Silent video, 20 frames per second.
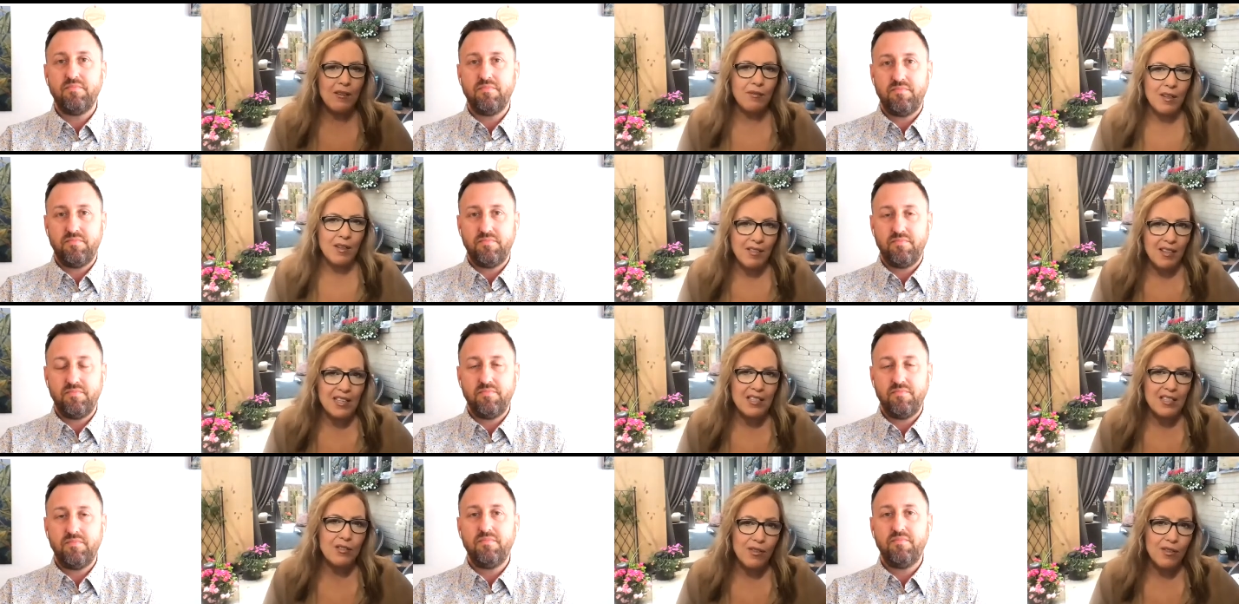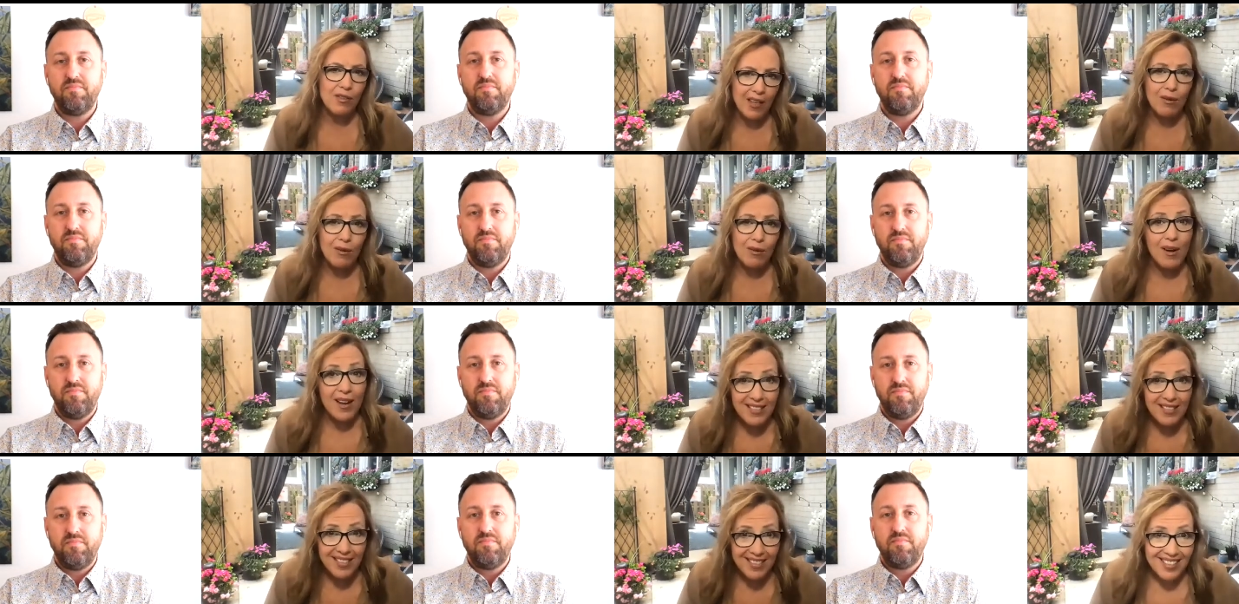Speaker 1: the things for their
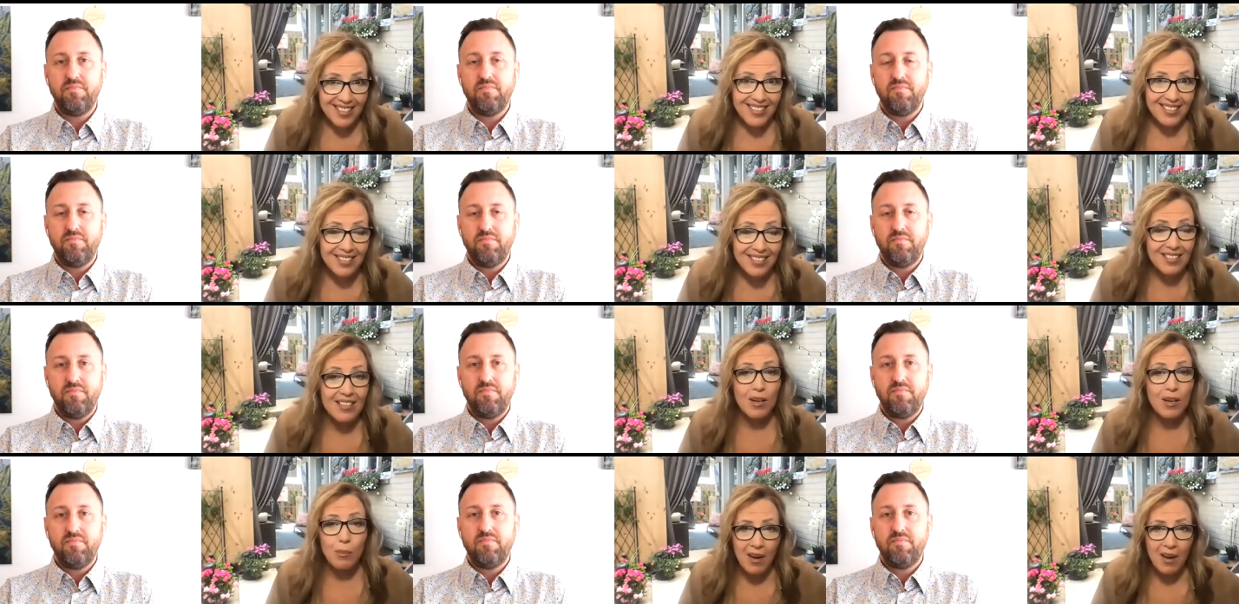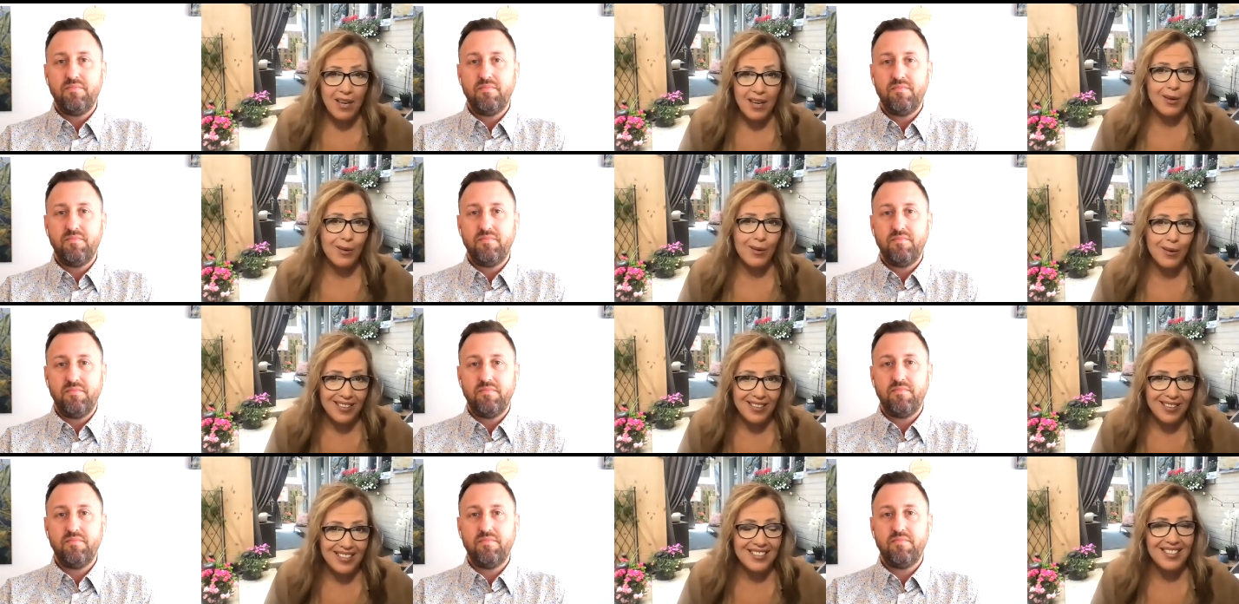residents, their
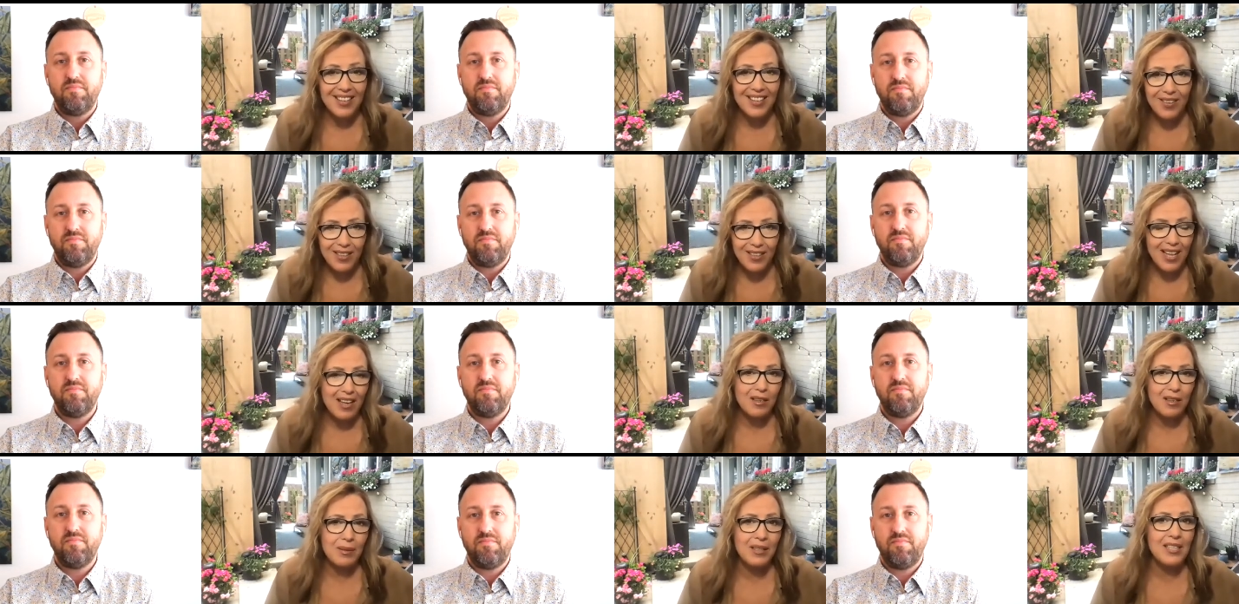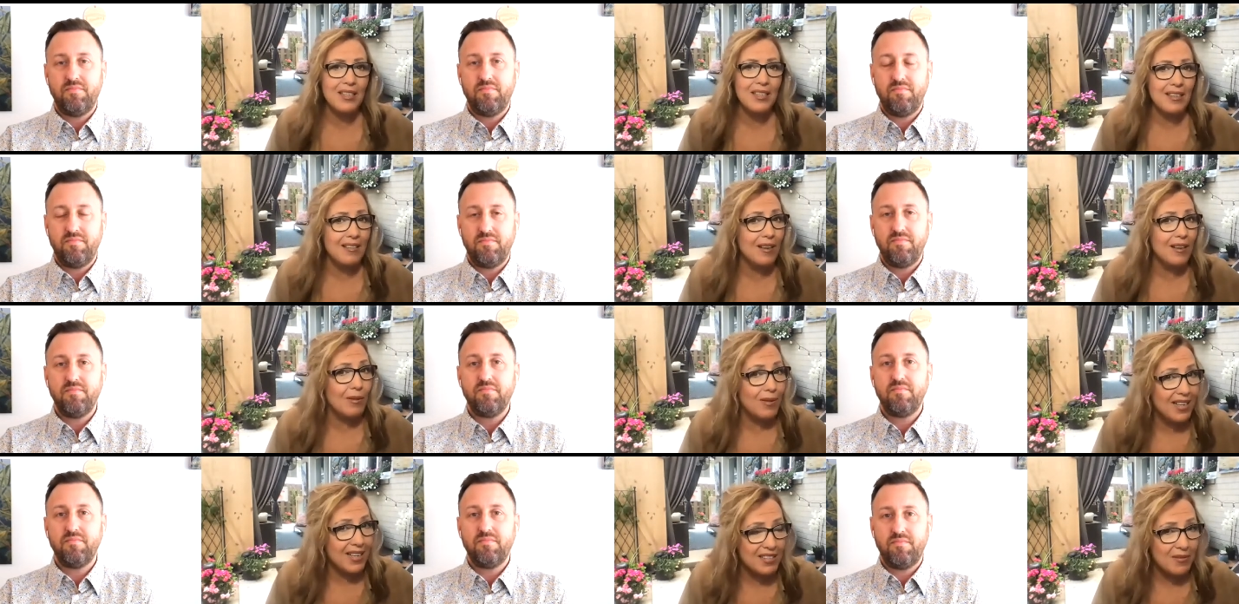priorities, their accountability to their
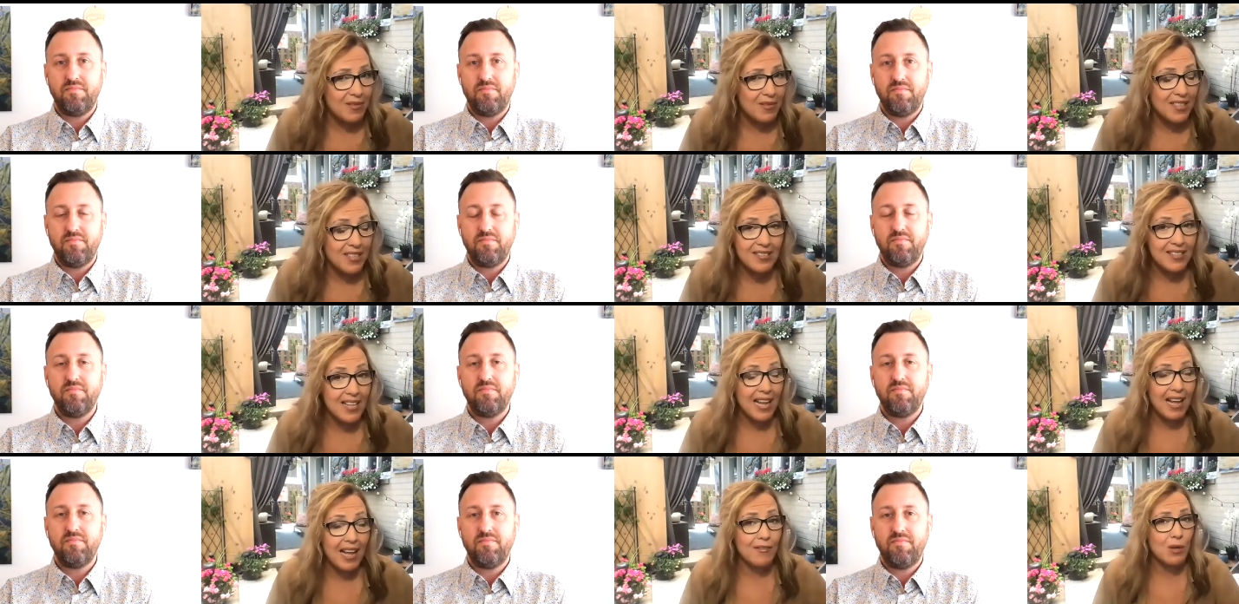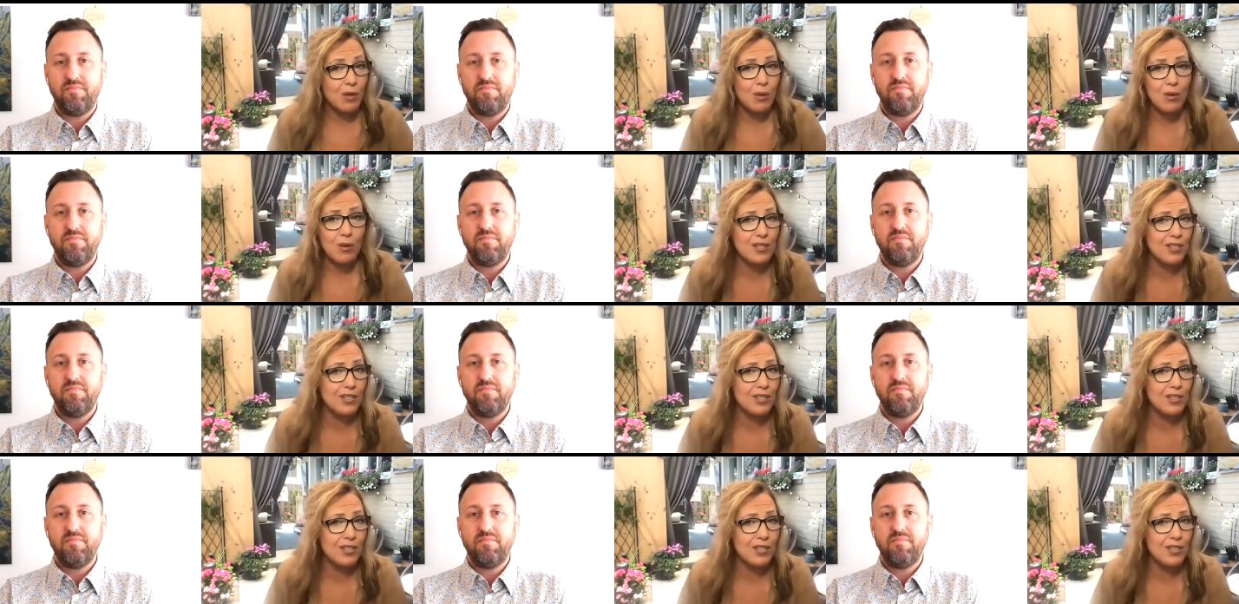residents, they have to horse